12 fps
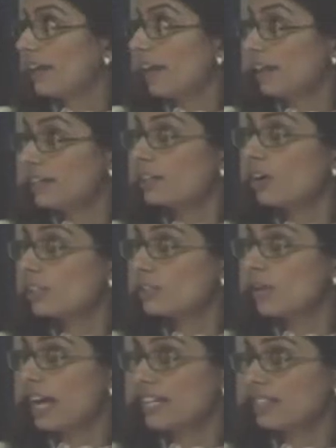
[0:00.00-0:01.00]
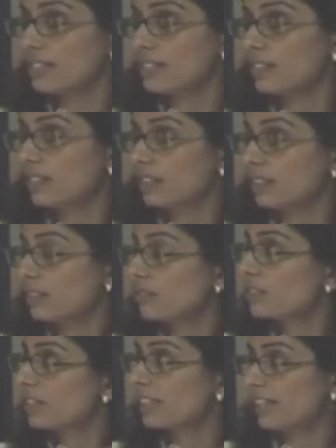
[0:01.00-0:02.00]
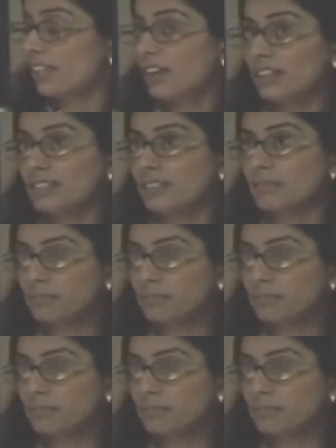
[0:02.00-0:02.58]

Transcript: and it also has the word algorithm.